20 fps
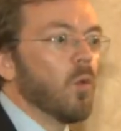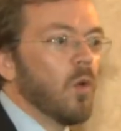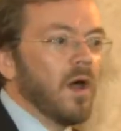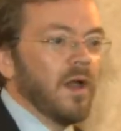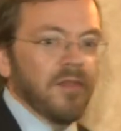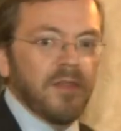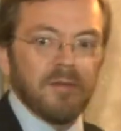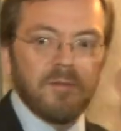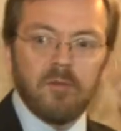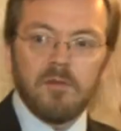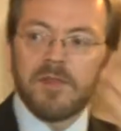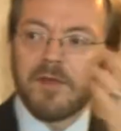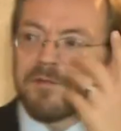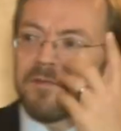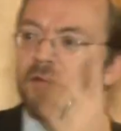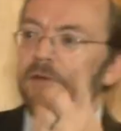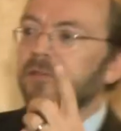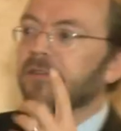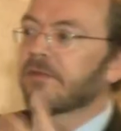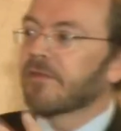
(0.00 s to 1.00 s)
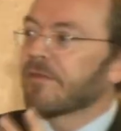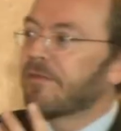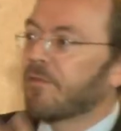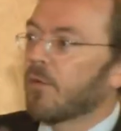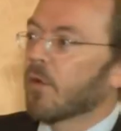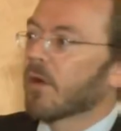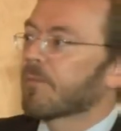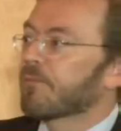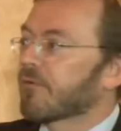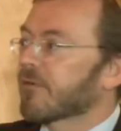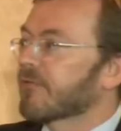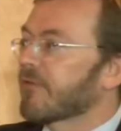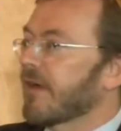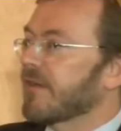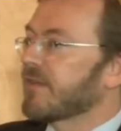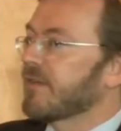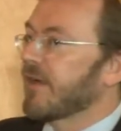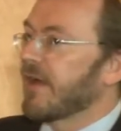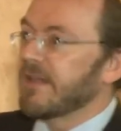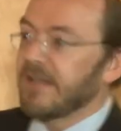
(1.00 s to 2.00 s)
one, the first of the four
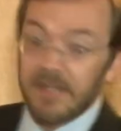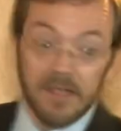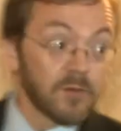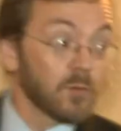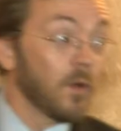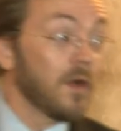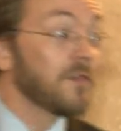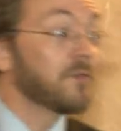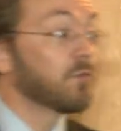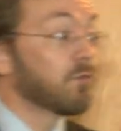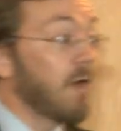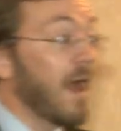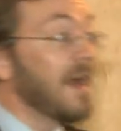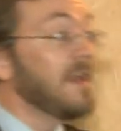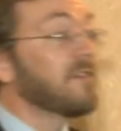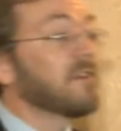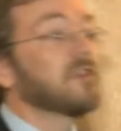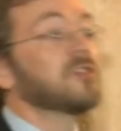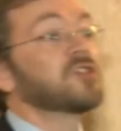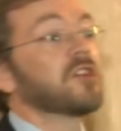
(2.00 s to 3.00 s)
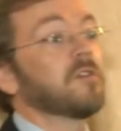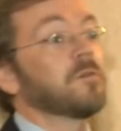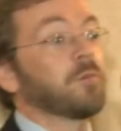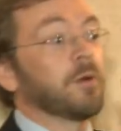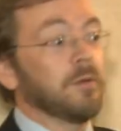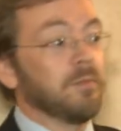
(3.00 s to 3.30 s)
progressive ideas was rights are just